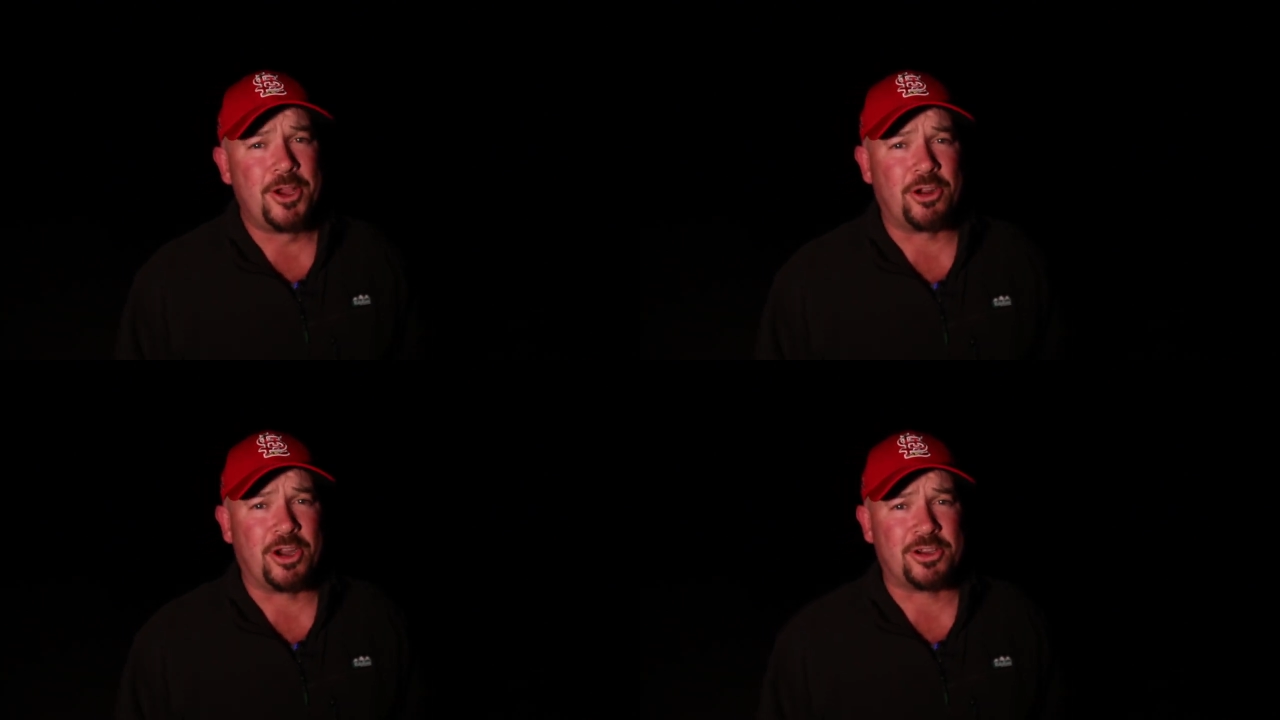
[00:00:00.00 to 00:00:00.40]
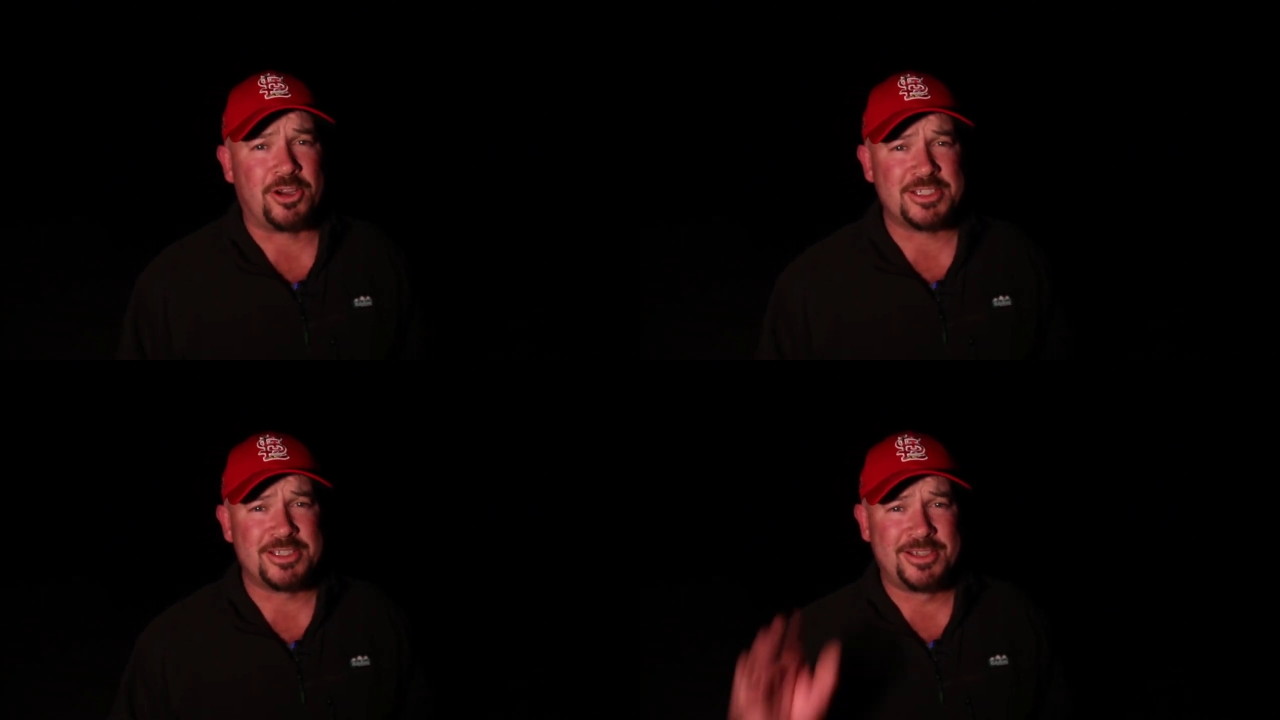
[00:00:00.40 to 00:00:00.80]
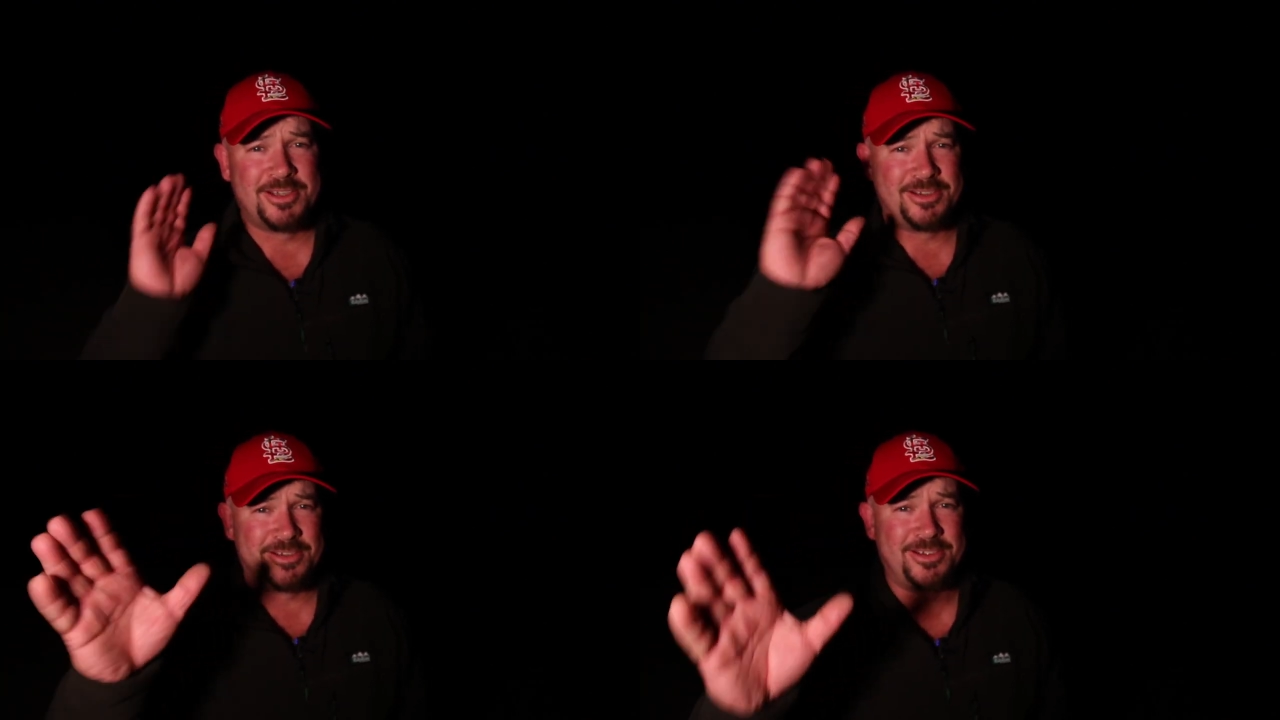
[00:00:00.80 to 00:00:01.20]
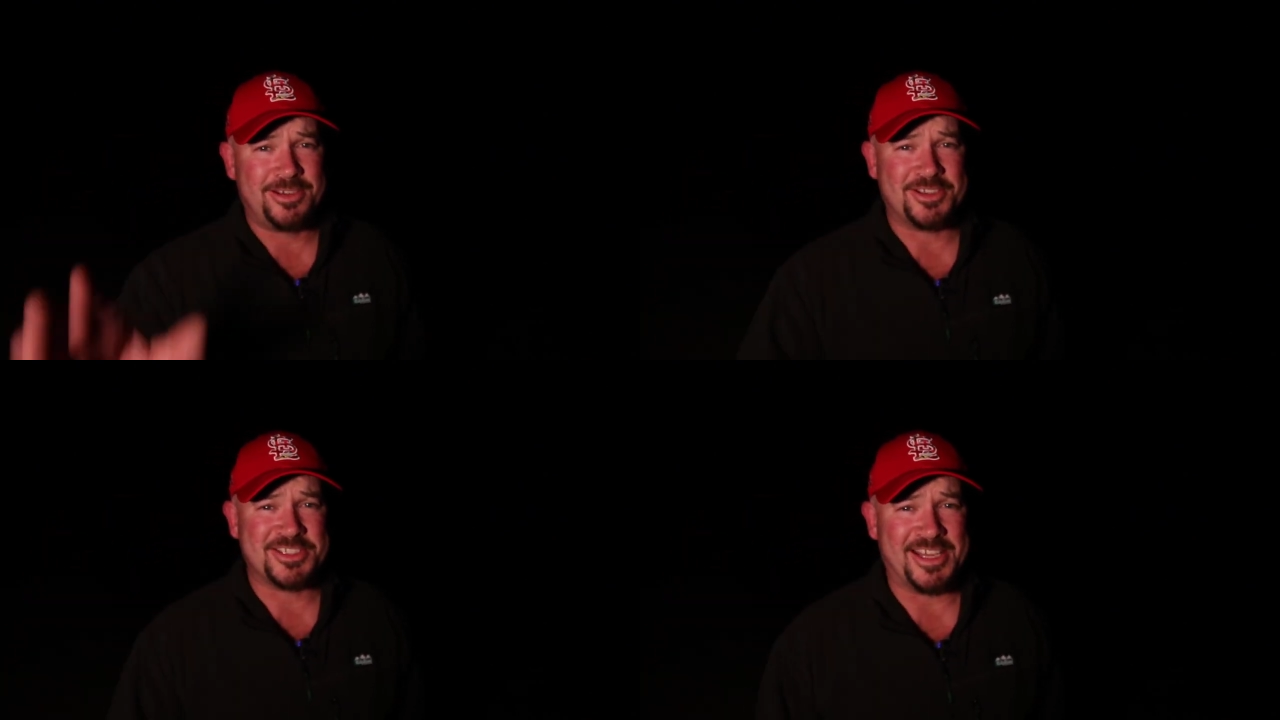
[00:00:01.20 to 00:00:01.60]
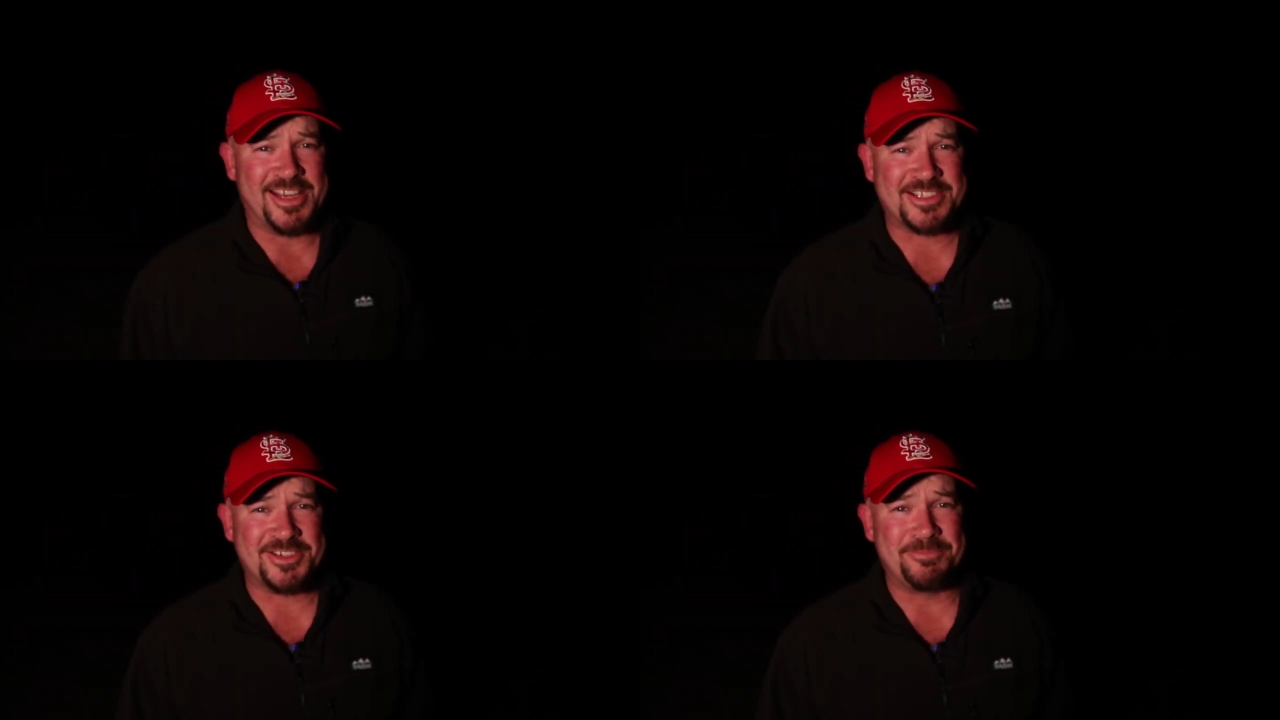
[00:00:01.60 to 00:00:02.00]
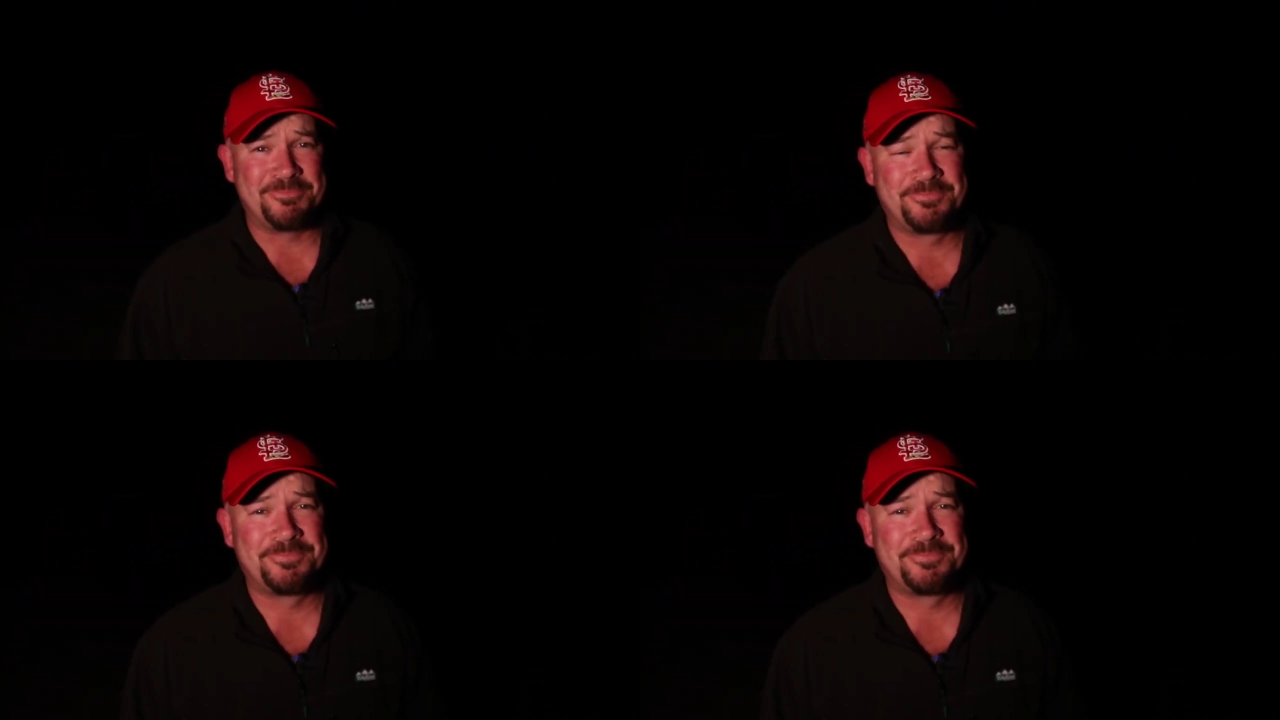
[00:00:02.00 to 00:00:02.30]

All right, guys, I'll see you next time.